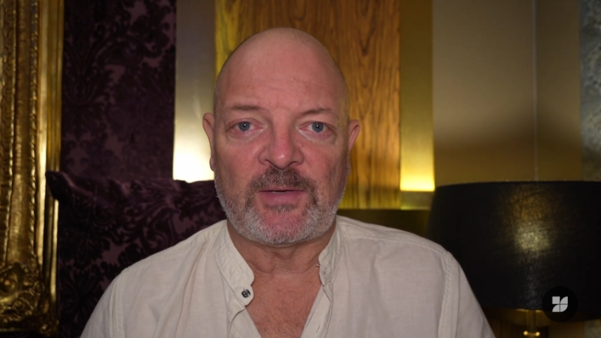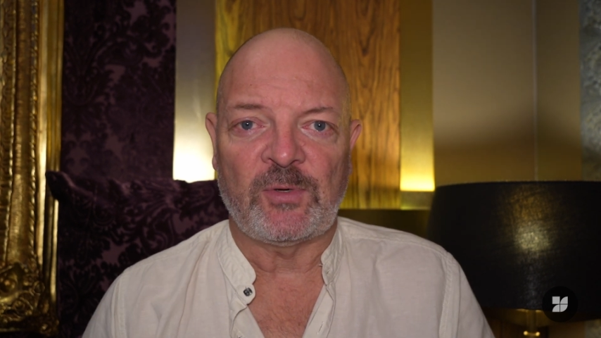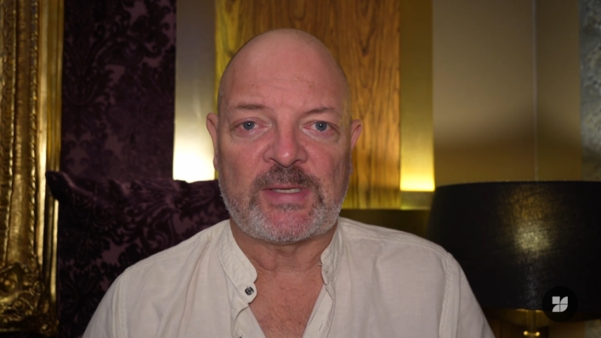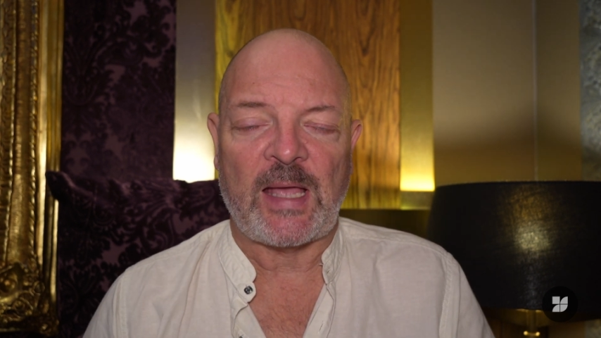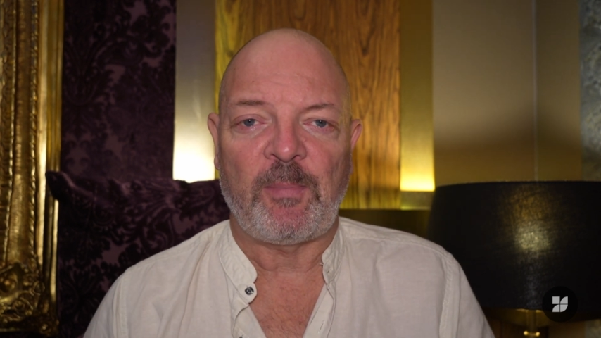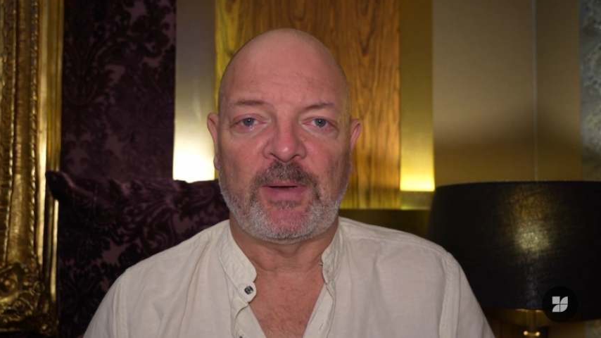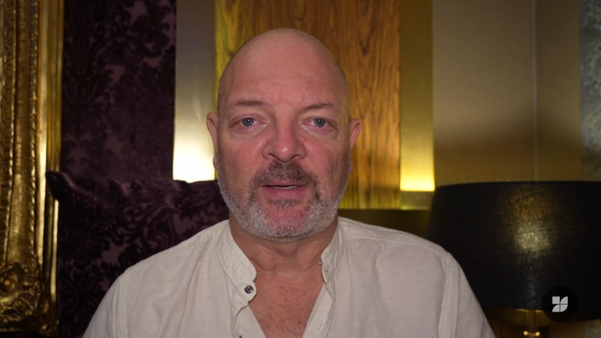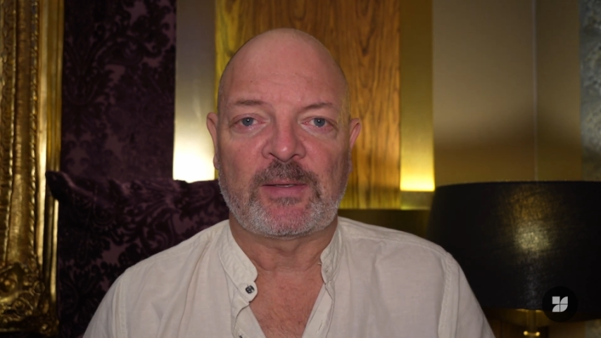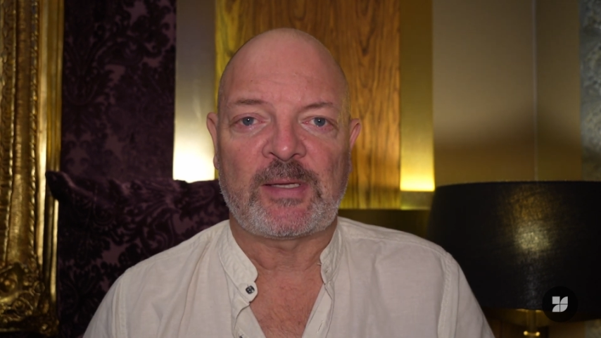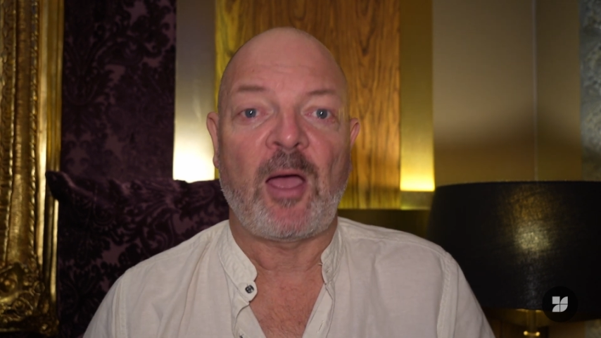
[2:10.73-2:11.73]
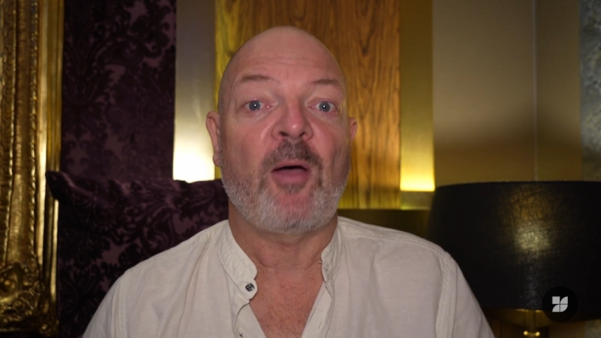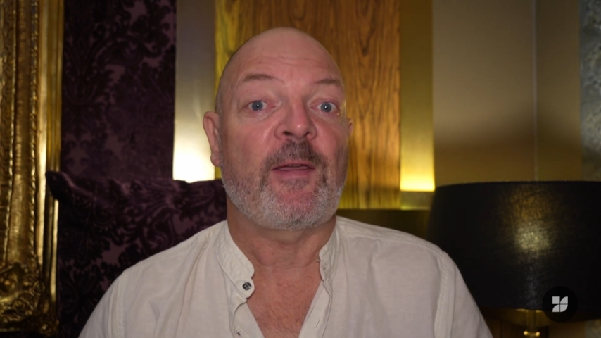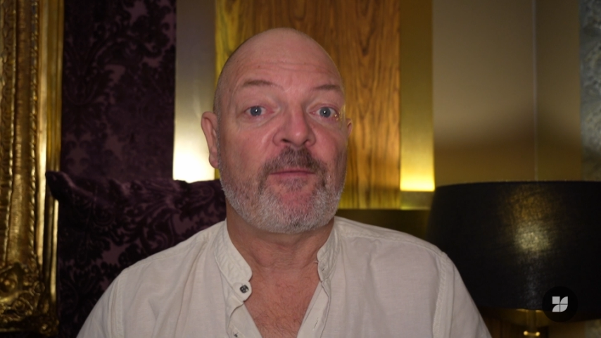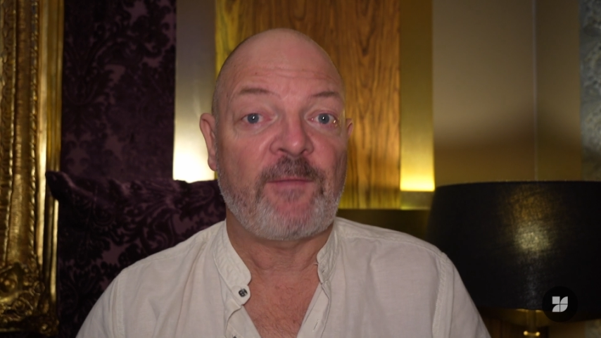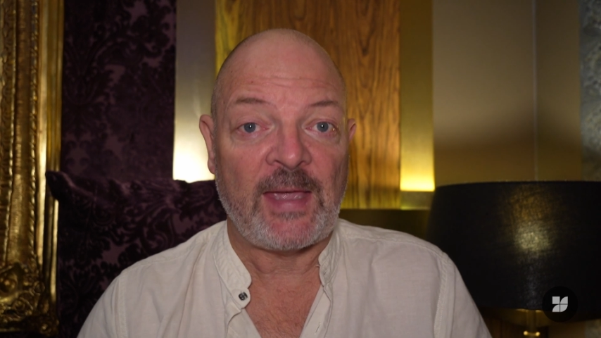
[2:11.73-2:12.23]
of what's happening. So how are
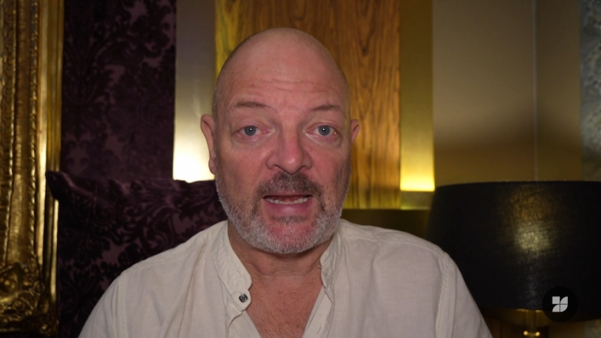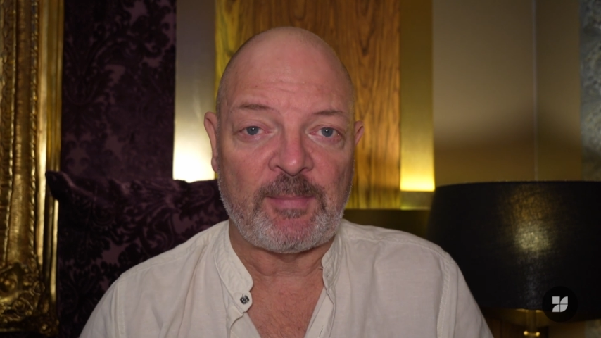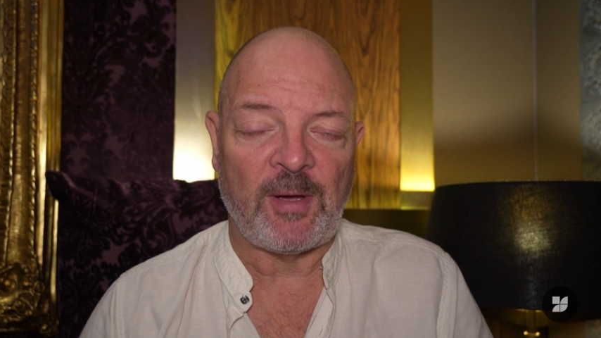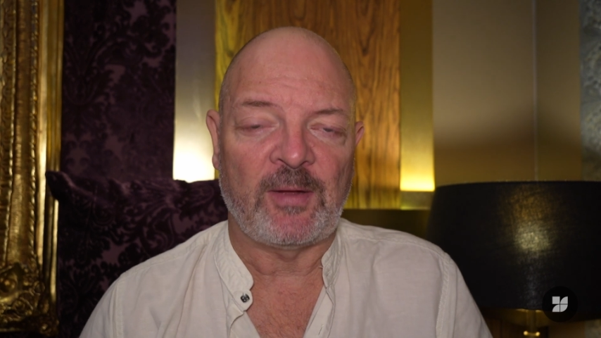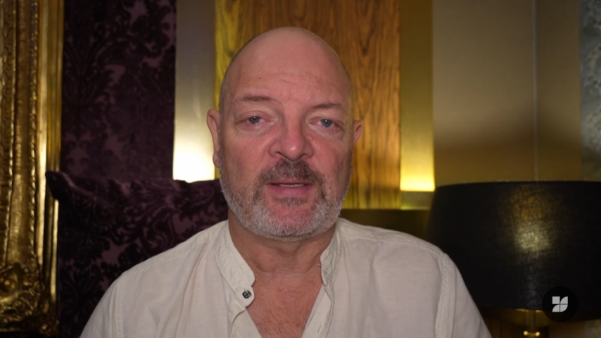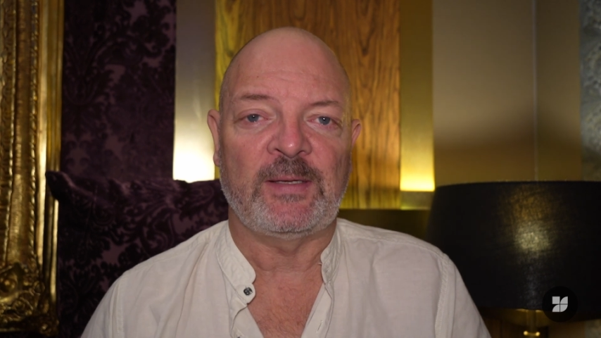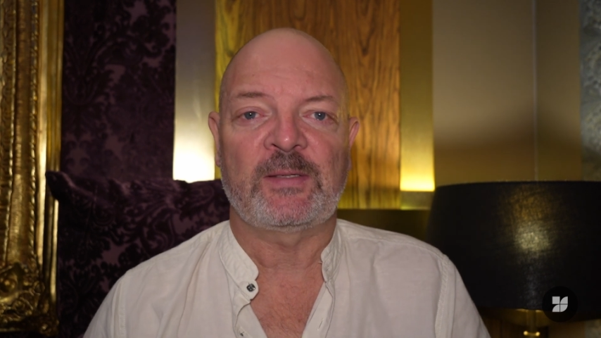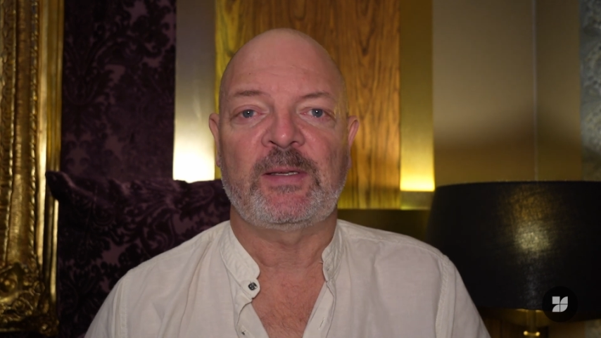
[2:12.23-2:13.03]
they feeling about it?